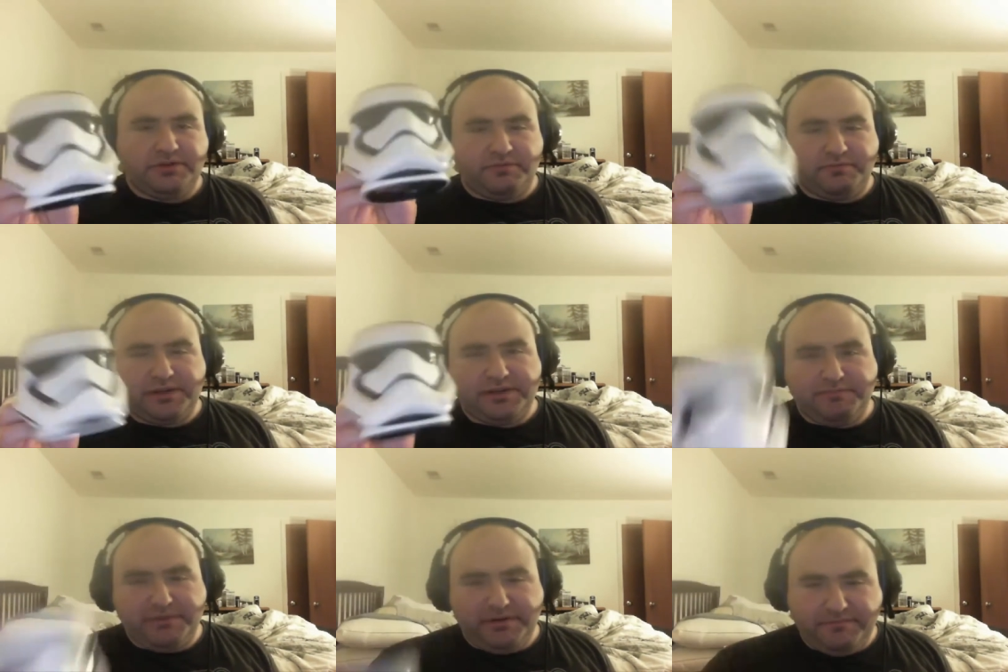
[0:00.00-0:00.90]

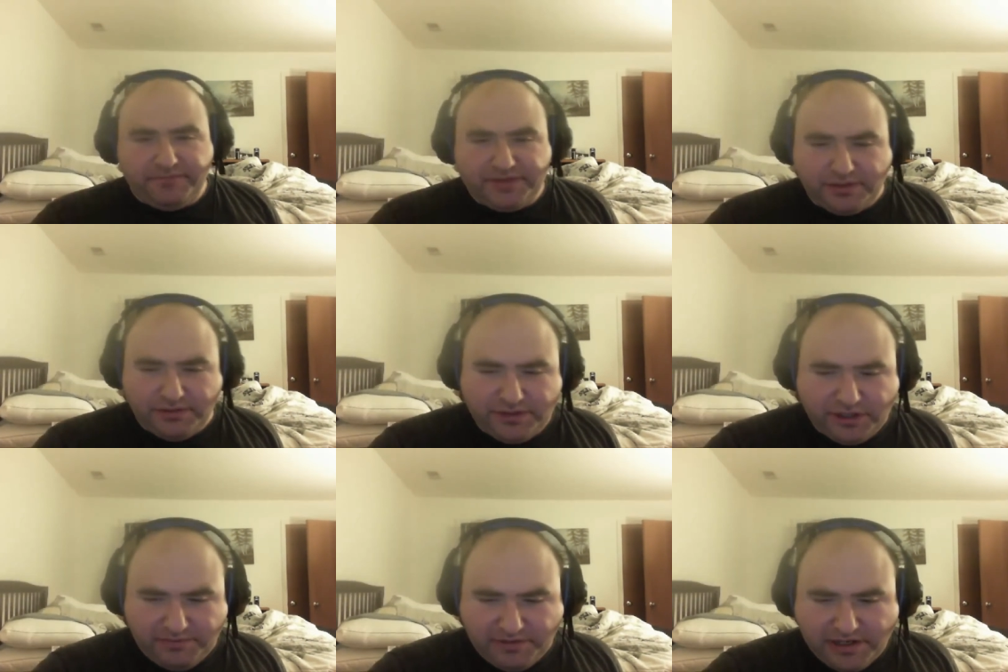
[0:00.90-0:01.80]

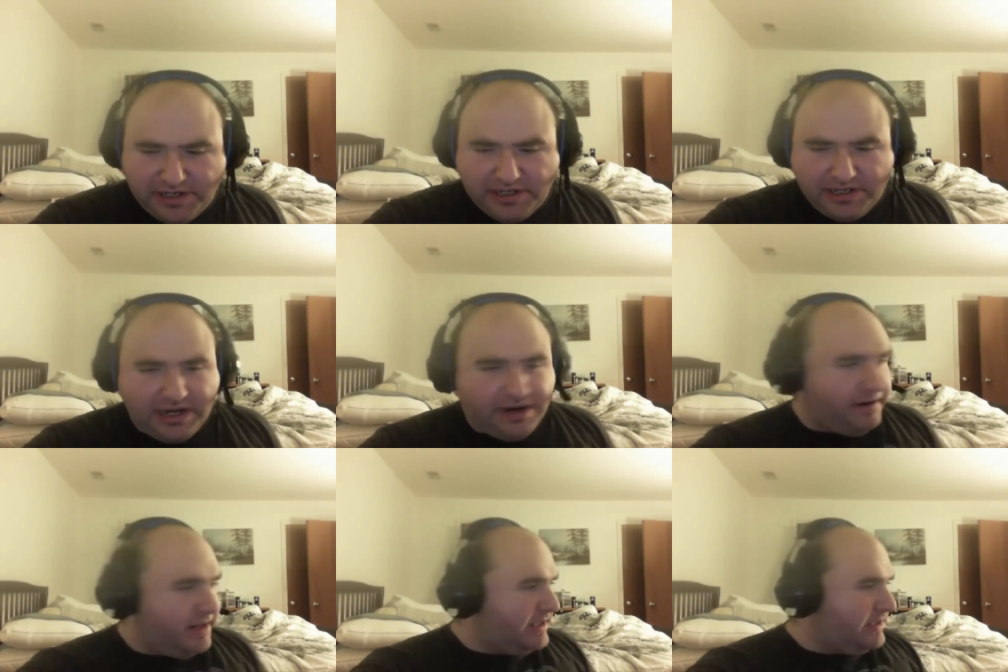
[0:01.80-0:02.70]
Stormtrooper.
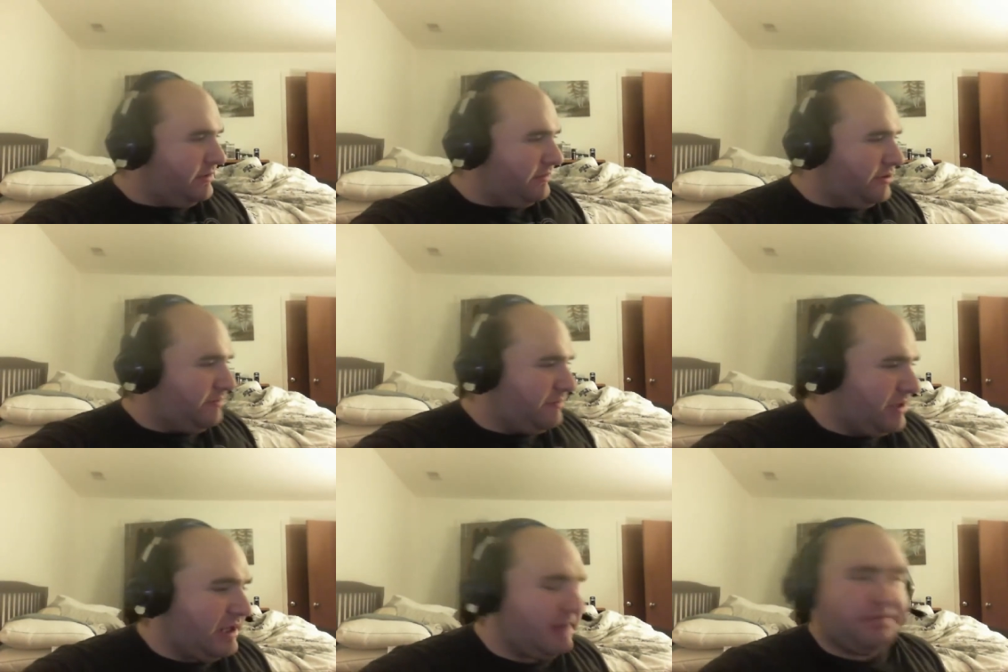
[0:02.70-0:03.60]
All right,
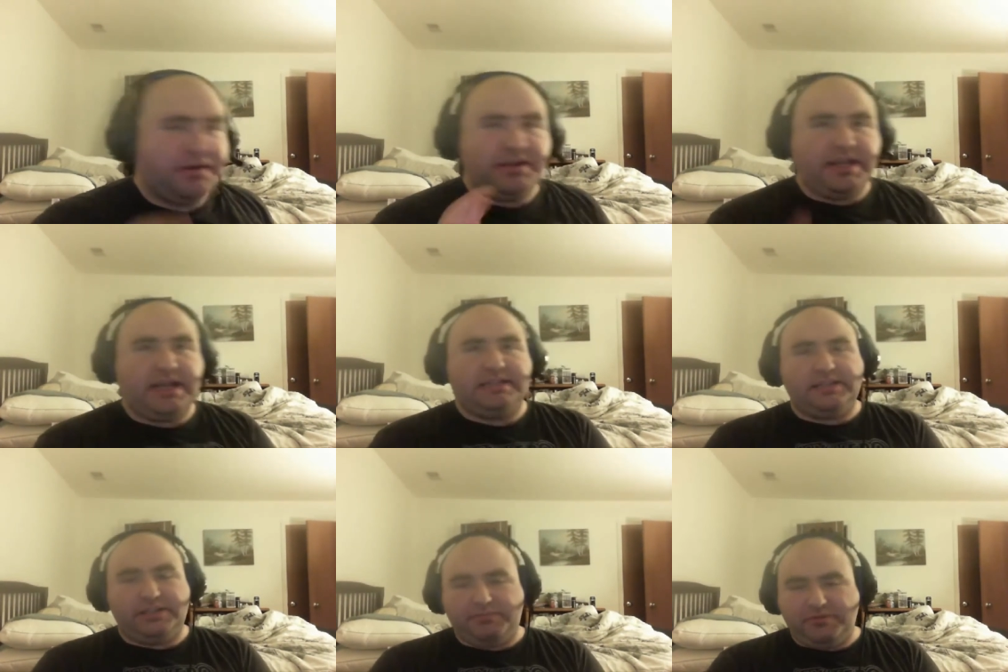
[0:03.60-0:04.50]
Stormtrooper cup.
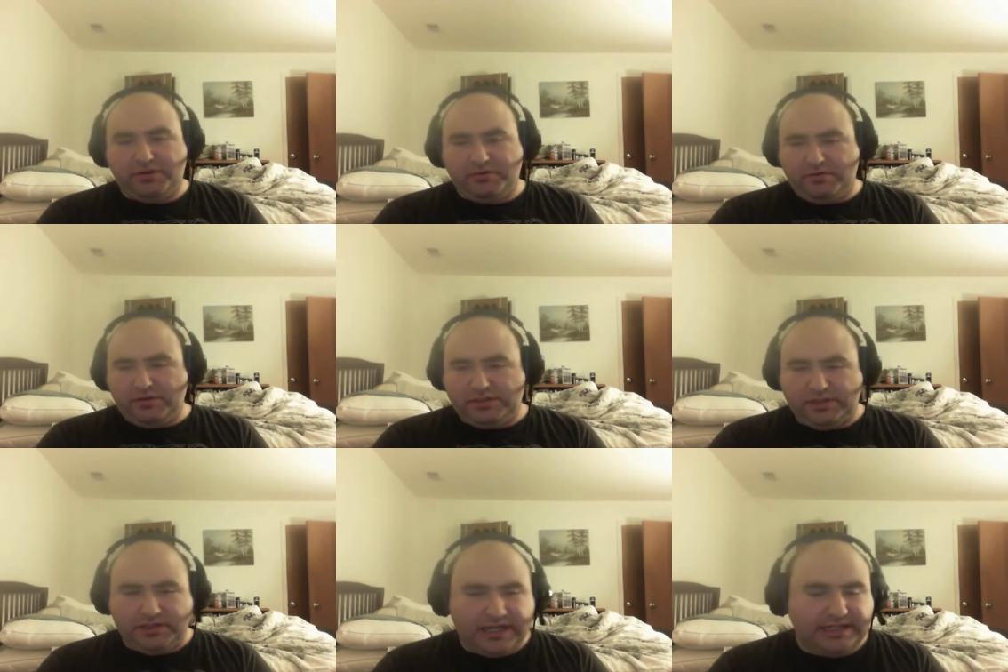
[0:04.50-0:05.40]
That is actually pretty
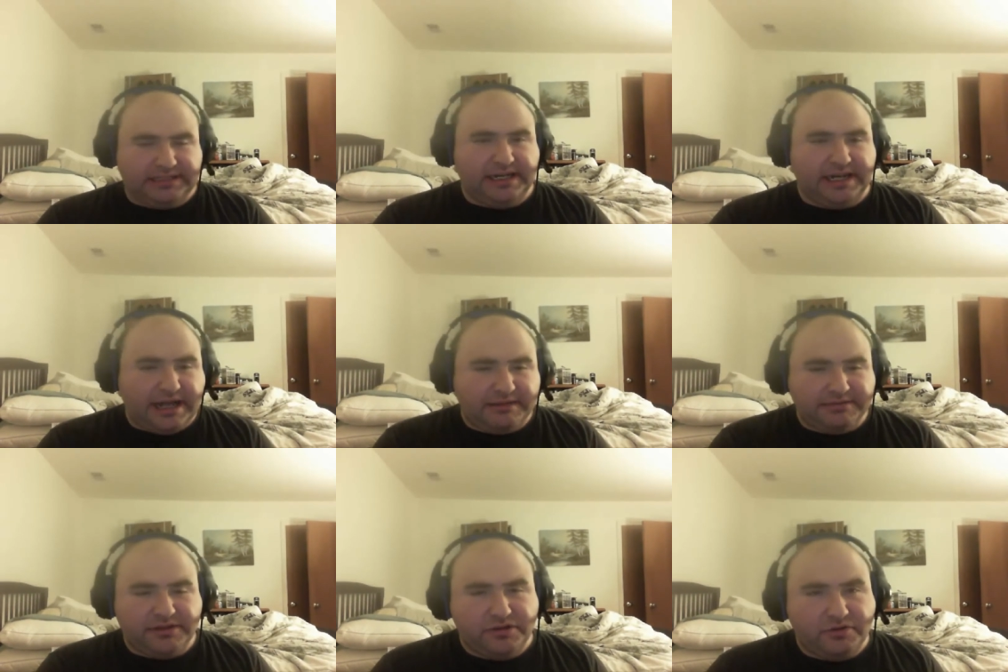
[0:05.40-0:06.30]
cool. So, like I said,
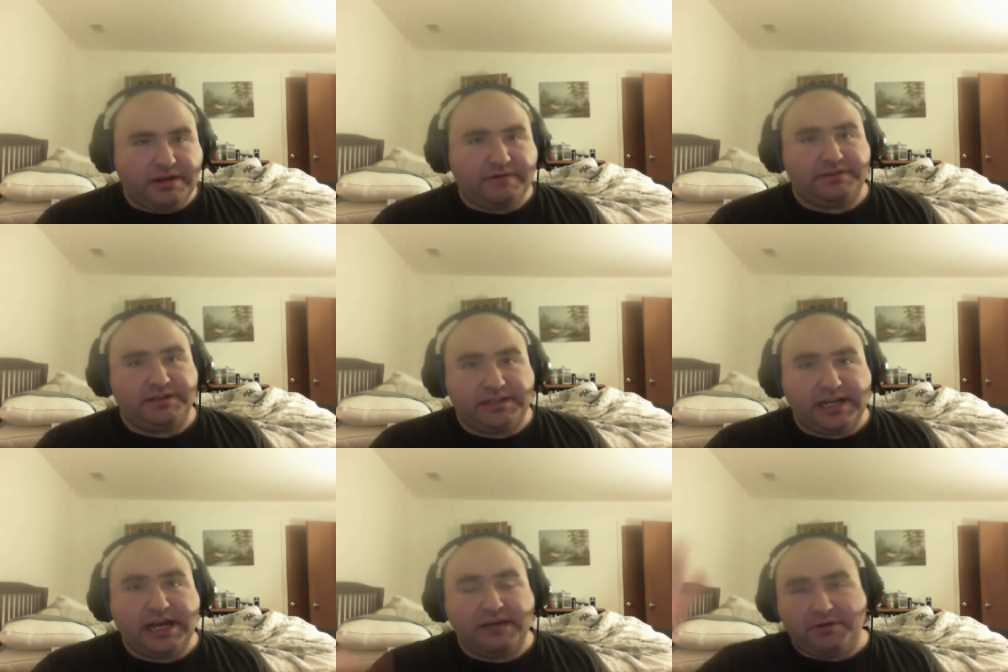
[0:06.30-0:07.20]
I'm just going to do whatever's
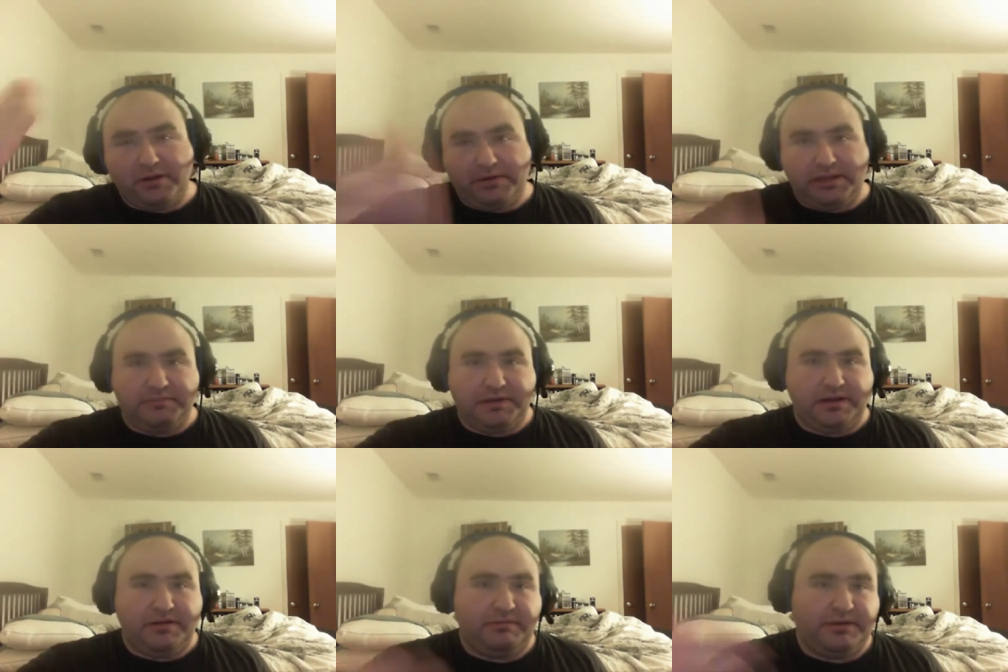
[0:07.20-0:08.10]
on top all the way to the
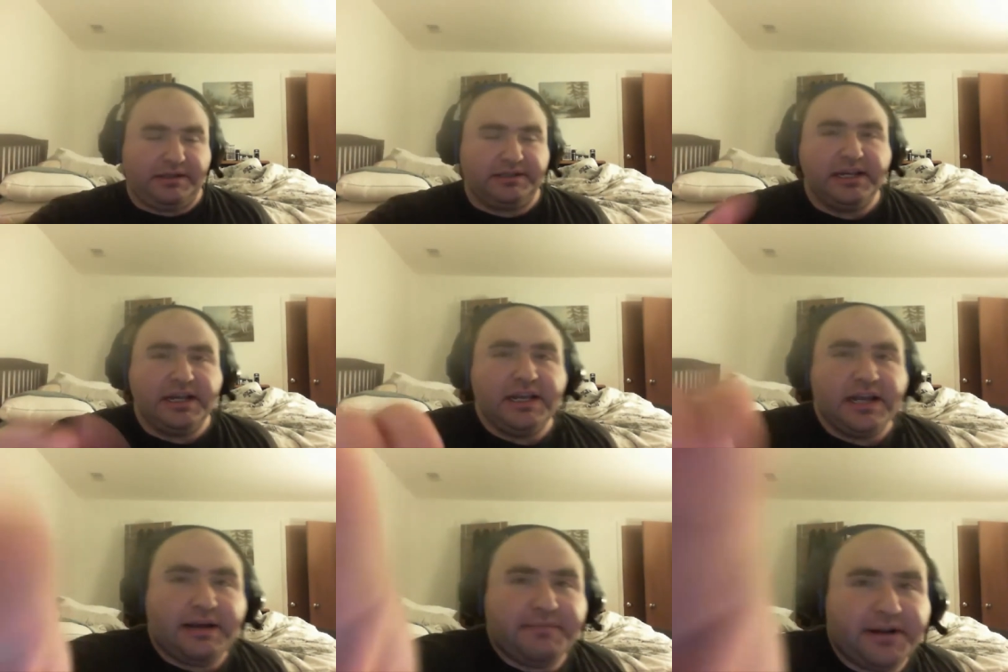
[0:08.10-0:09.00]
bottom because
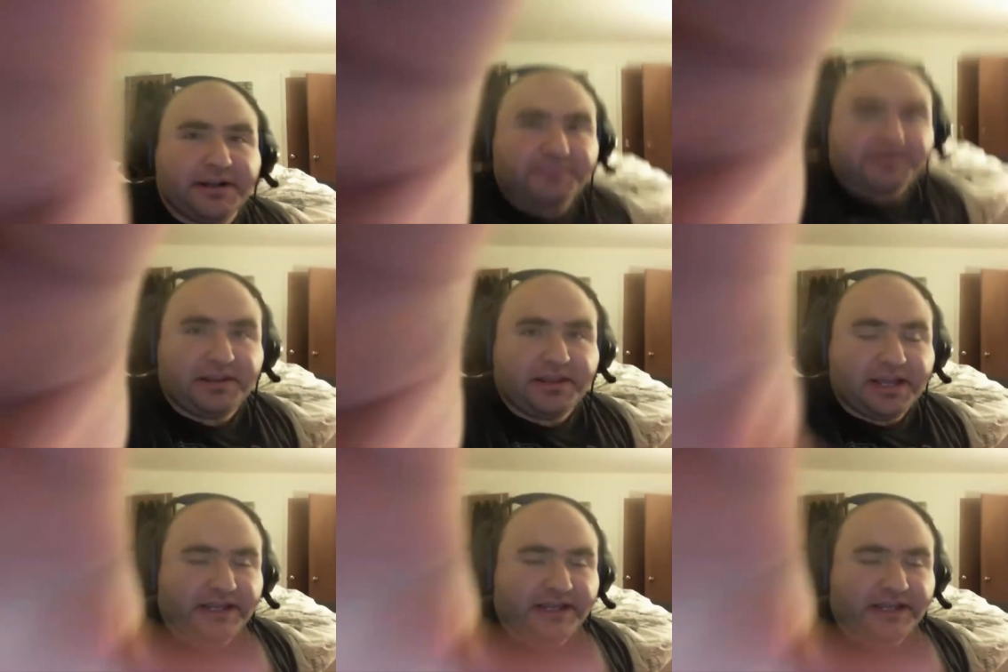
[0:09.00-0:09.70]
I'm not going to